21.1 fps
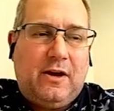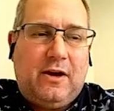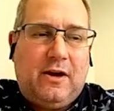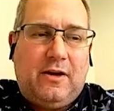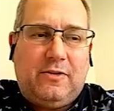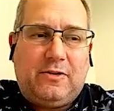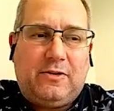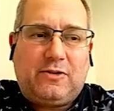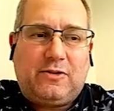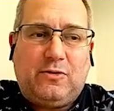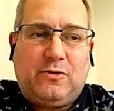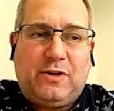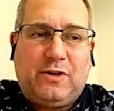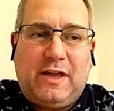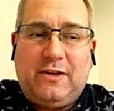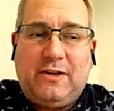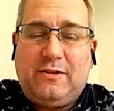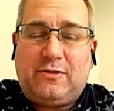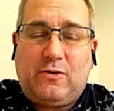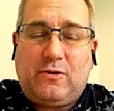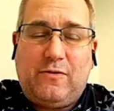So
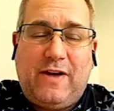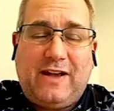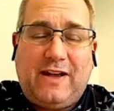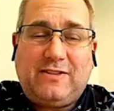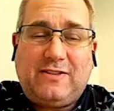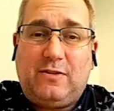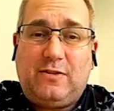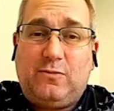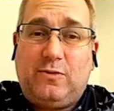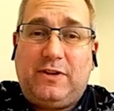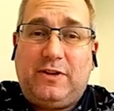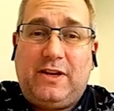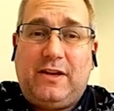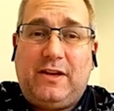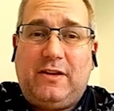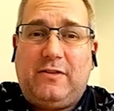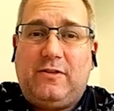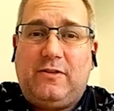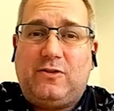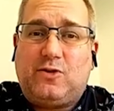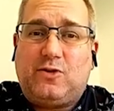in Covaxon, really,
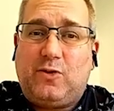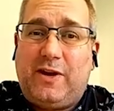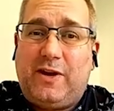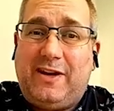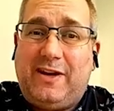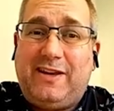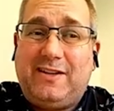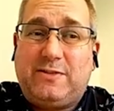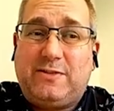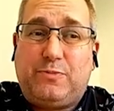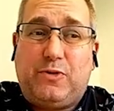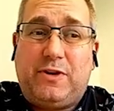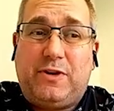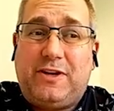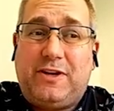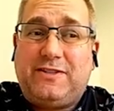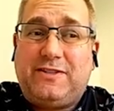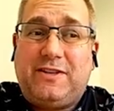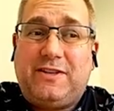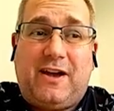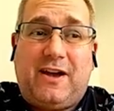the training is pretty
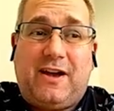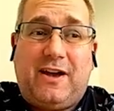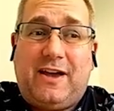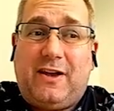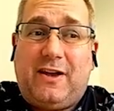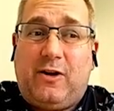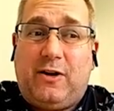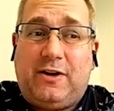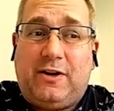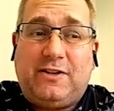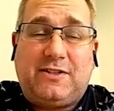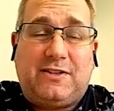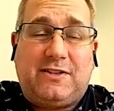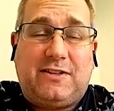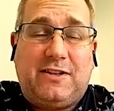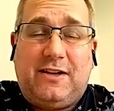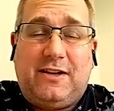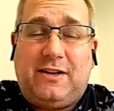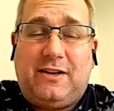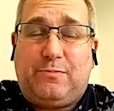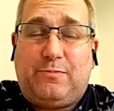easy.
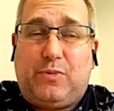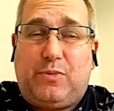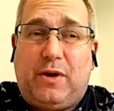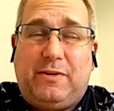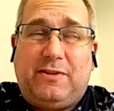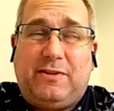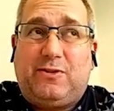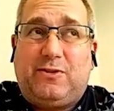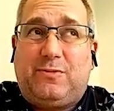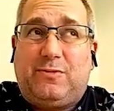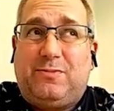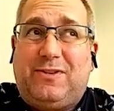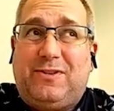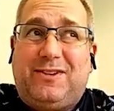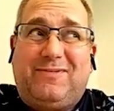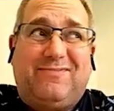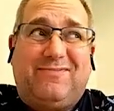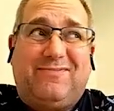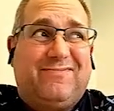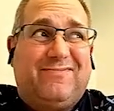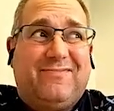It probably took me
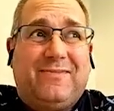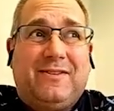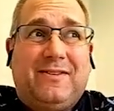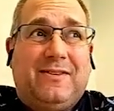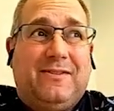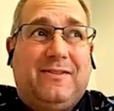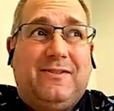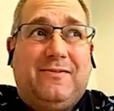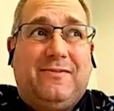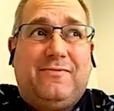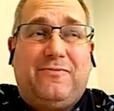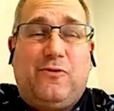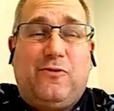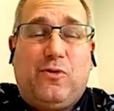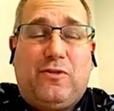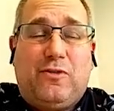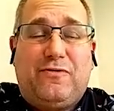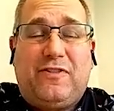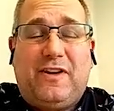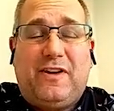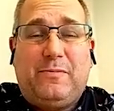4 or
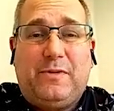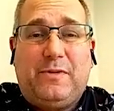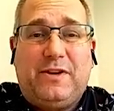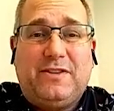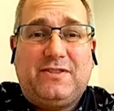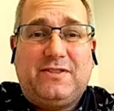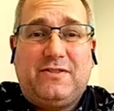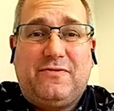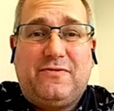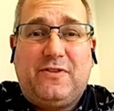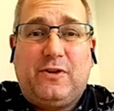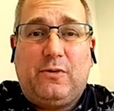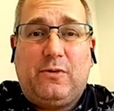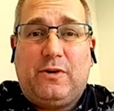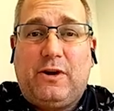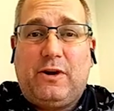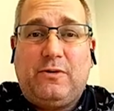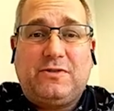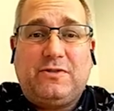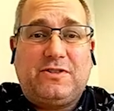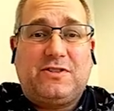5 minutes to figure it
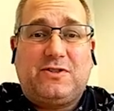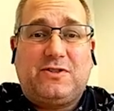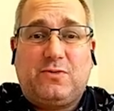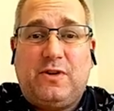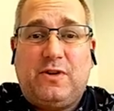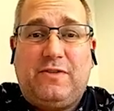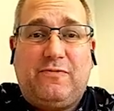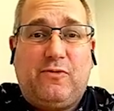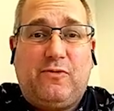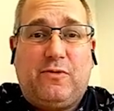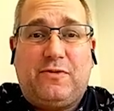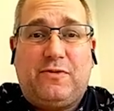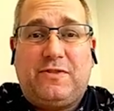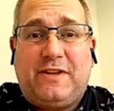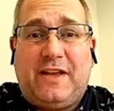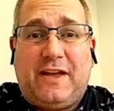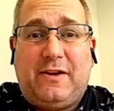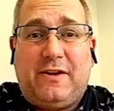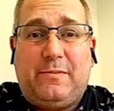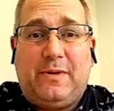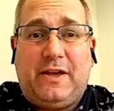out. It's a straightforward
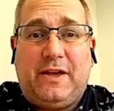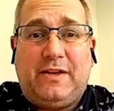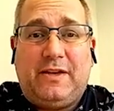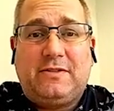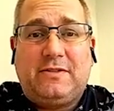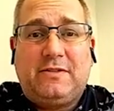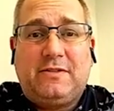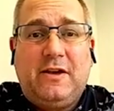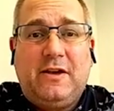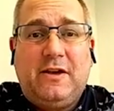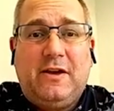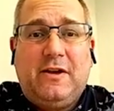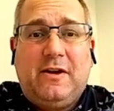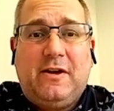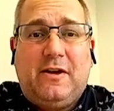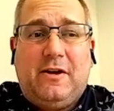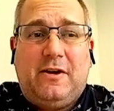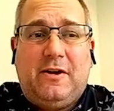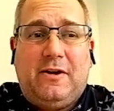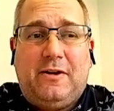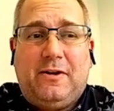database,
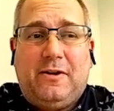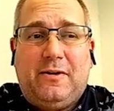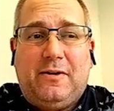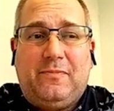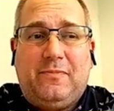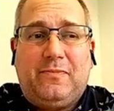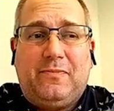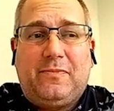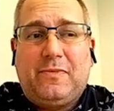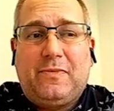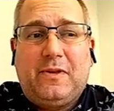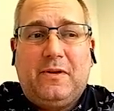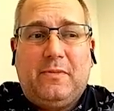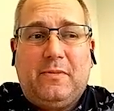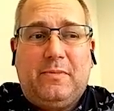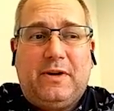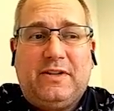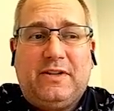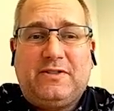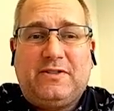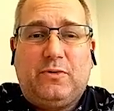
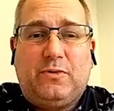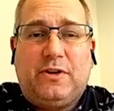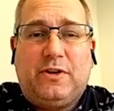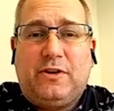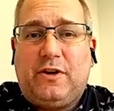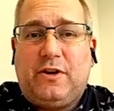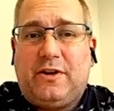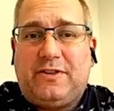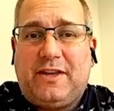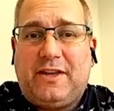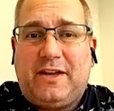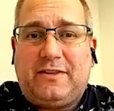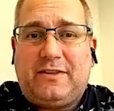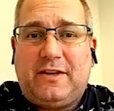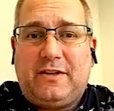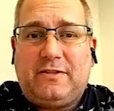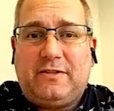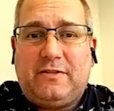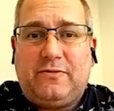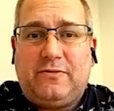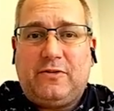but it's really not that
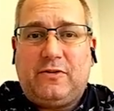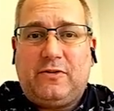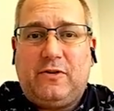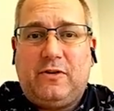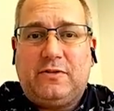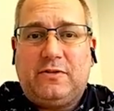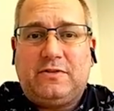difficult.